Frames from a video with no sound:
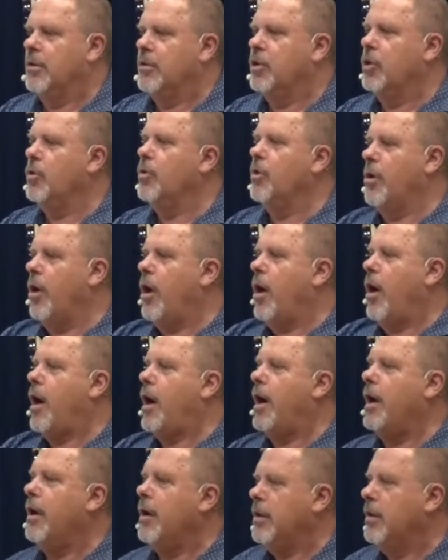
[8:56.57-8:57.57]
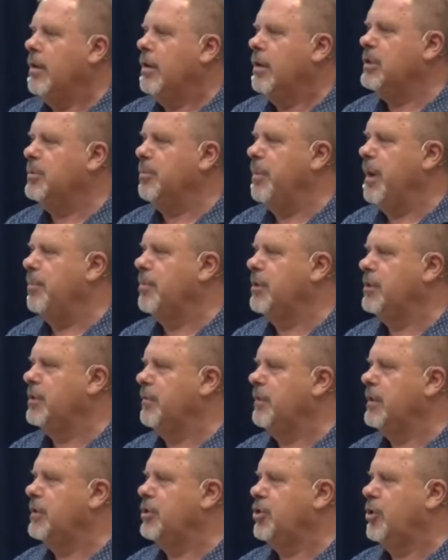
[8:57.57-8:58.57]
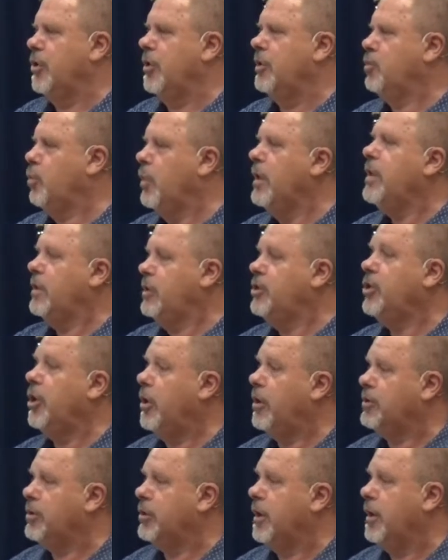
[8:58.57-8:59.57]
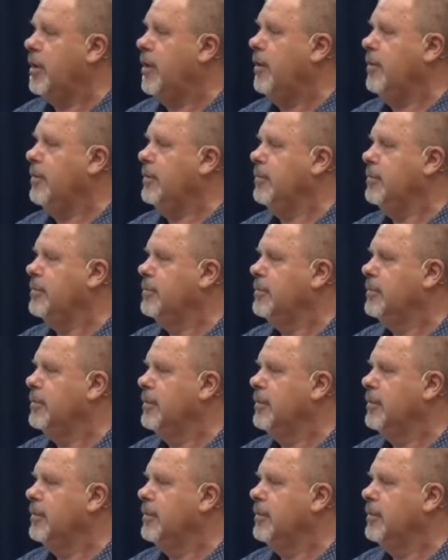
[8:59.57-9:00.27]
You and I, as members of this church, we're the church, hello?